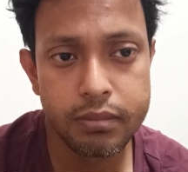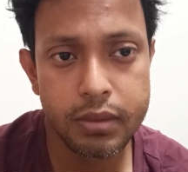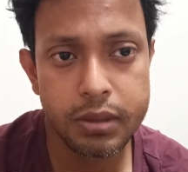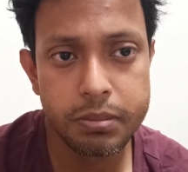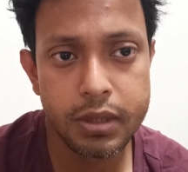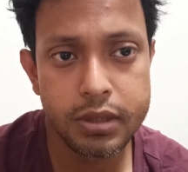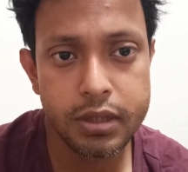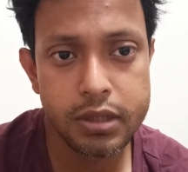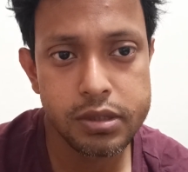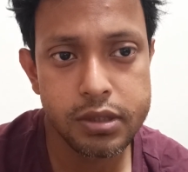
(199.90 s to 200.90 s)
might make
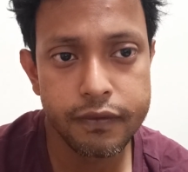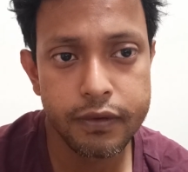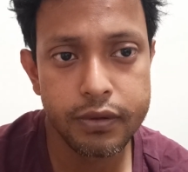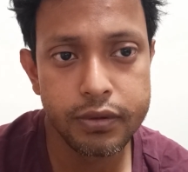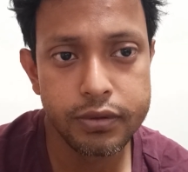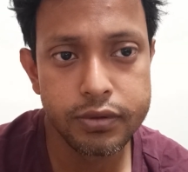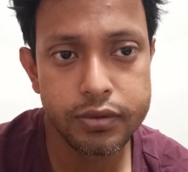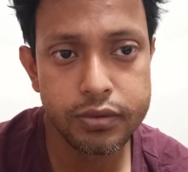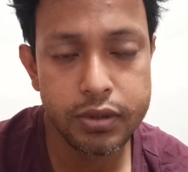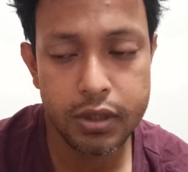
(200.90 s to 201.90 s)
things difficult
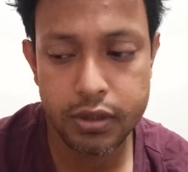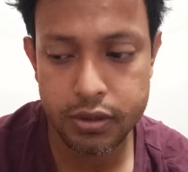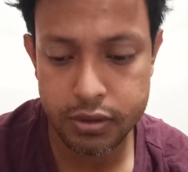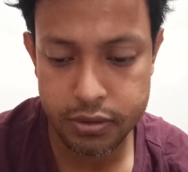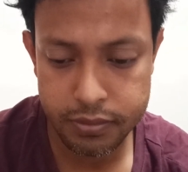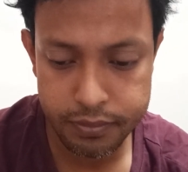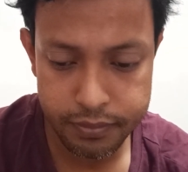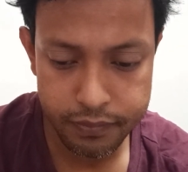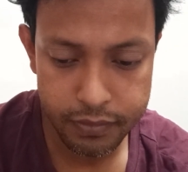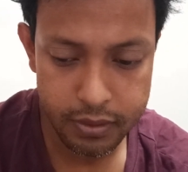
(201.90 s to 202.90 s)
to kind
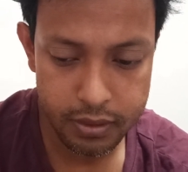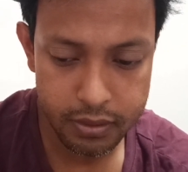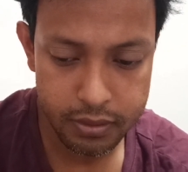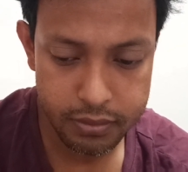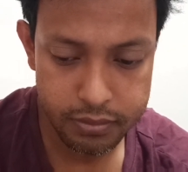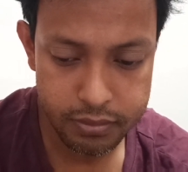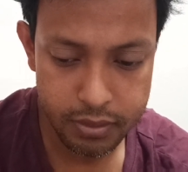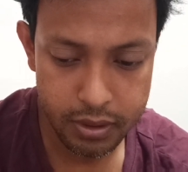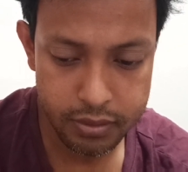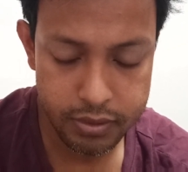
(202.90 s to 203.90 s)
of
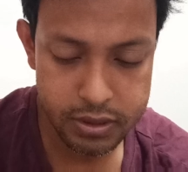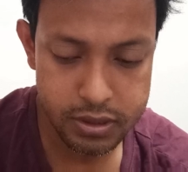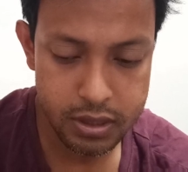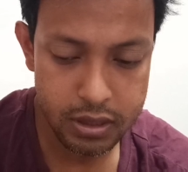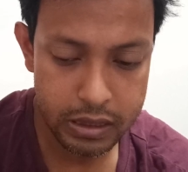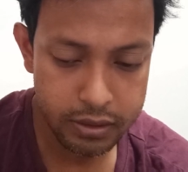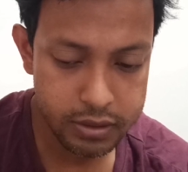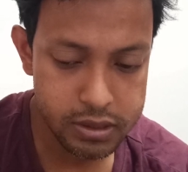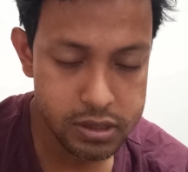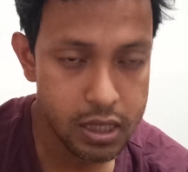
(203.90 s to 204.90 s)
how do I say, like,
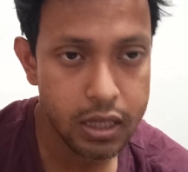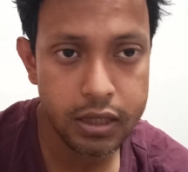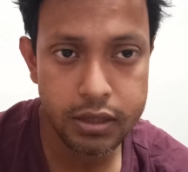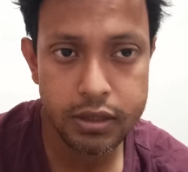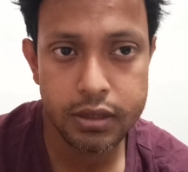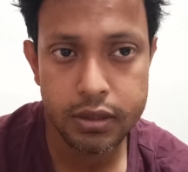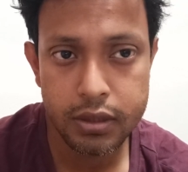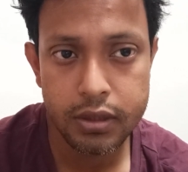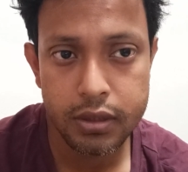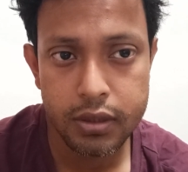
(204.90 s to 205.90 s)
decide
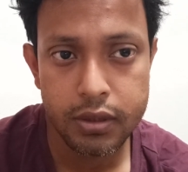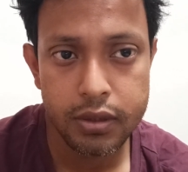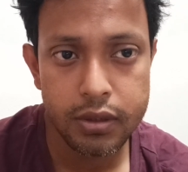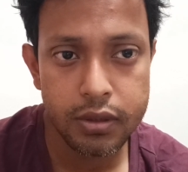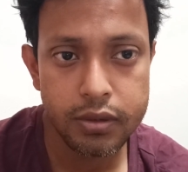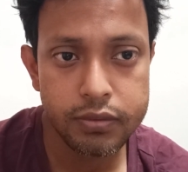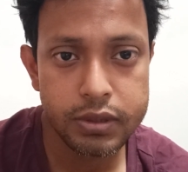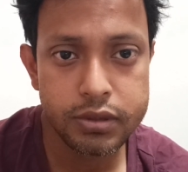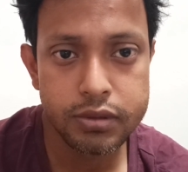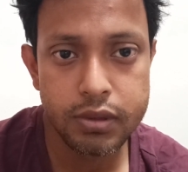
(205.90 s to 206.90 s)
on
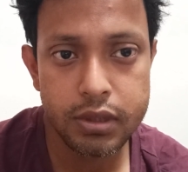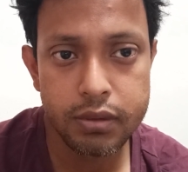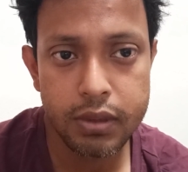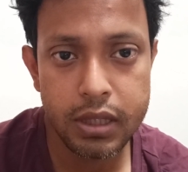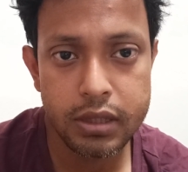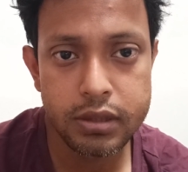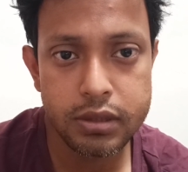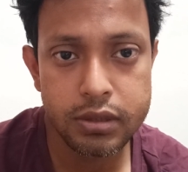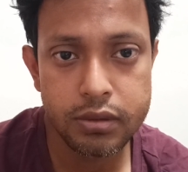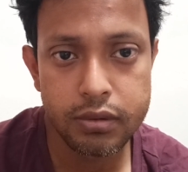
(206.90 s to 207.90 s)
what's really right
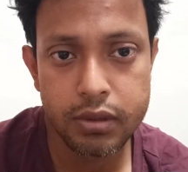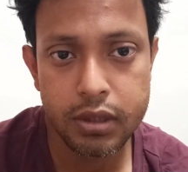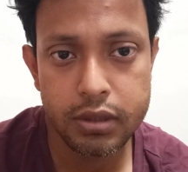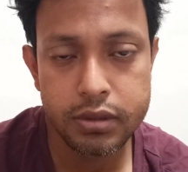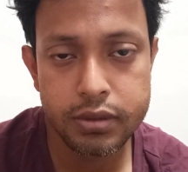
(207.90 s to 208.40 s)
or not.